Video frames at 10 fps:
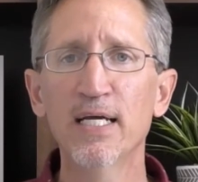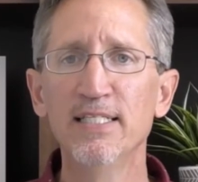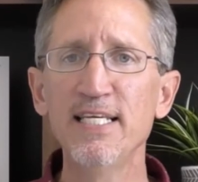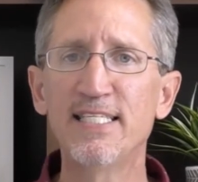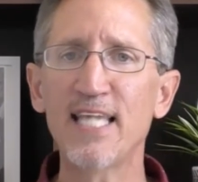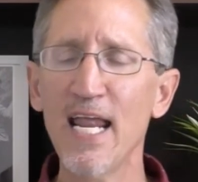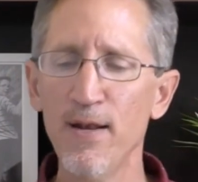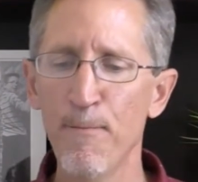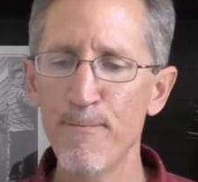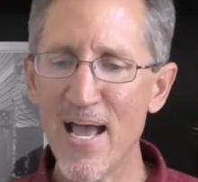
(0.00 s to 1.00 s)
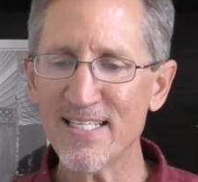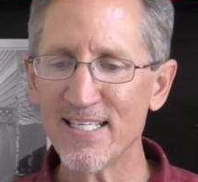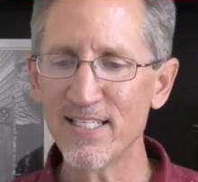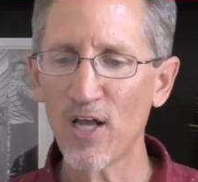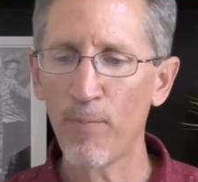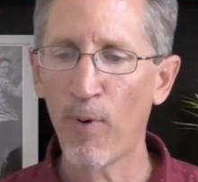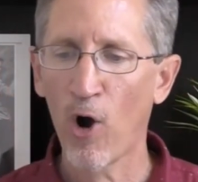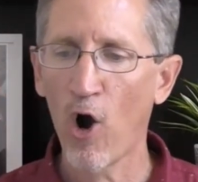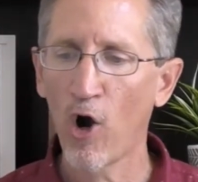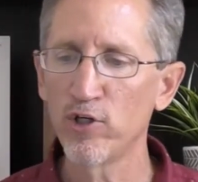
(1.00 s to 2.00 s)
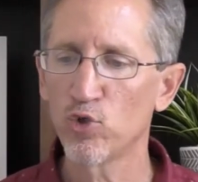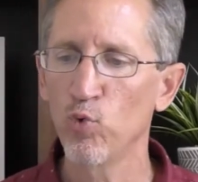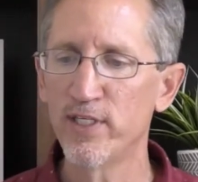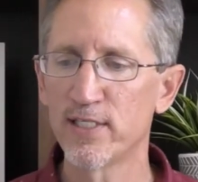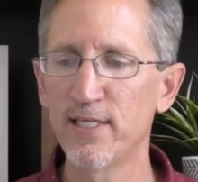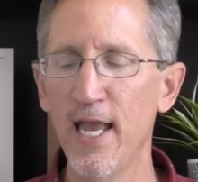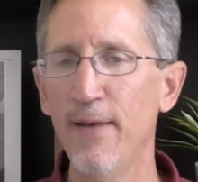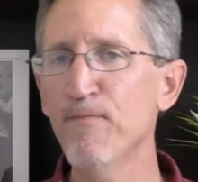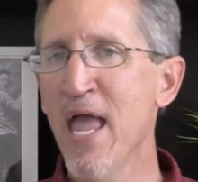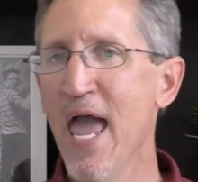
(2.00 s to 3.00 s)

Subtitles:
See, Satan messes up our hearts with sin.